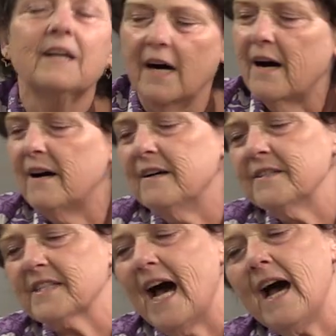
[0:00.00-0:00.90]

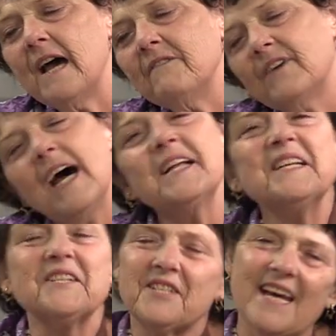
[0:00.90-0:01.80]
'Cause I've got
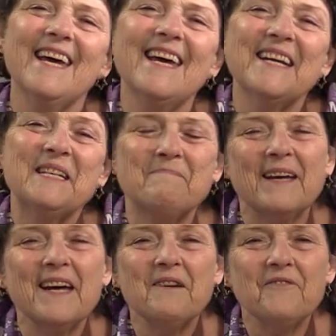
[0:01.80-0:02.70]
teddy
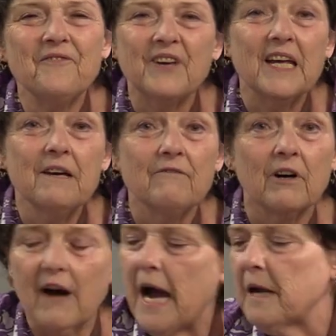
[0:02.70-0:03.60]
bear
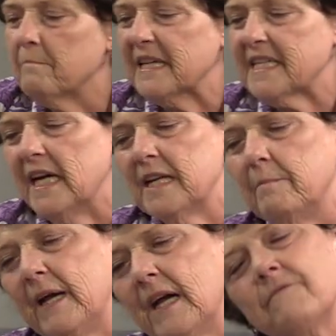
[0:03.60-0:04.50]
fever. I'm a teddy
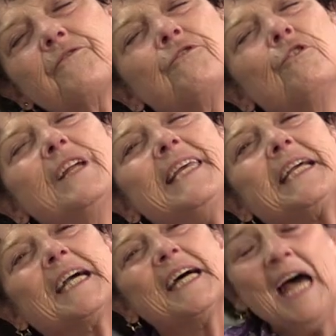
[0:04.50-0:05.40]
bear
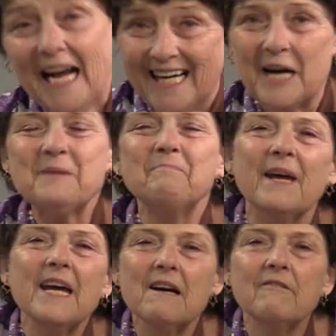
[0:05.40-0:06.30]
freak. Got a
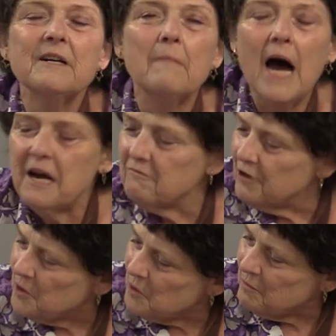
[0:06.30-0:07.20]
bear in my
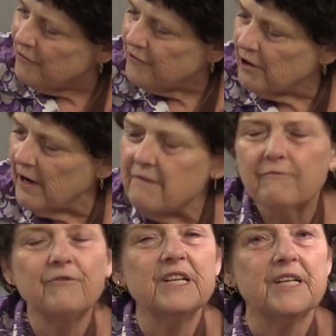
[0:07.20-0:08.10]
room for
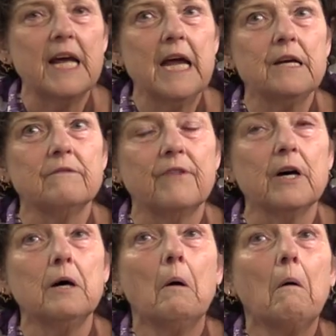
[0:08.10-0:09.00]
every day of
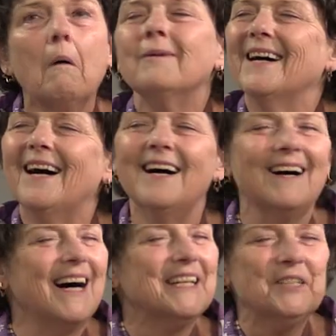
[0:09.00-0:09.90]
the... Oh,
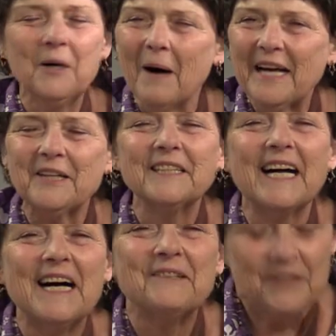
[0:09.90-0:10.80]
I knew I could
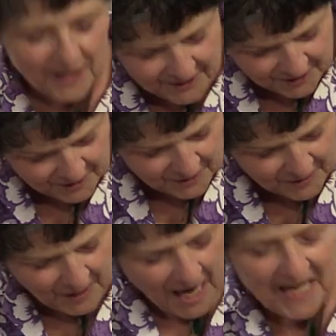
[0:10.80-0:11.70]
count on
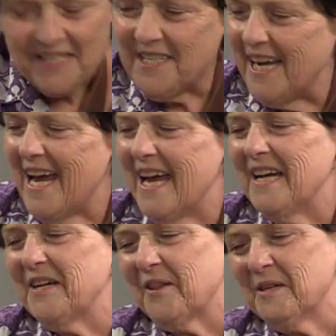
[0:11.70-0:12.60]
you.
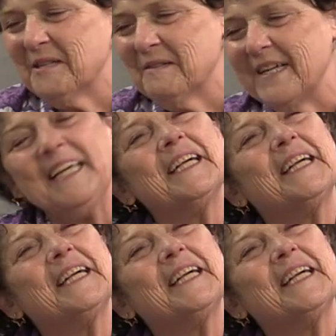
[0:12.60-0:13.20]
Day of the week.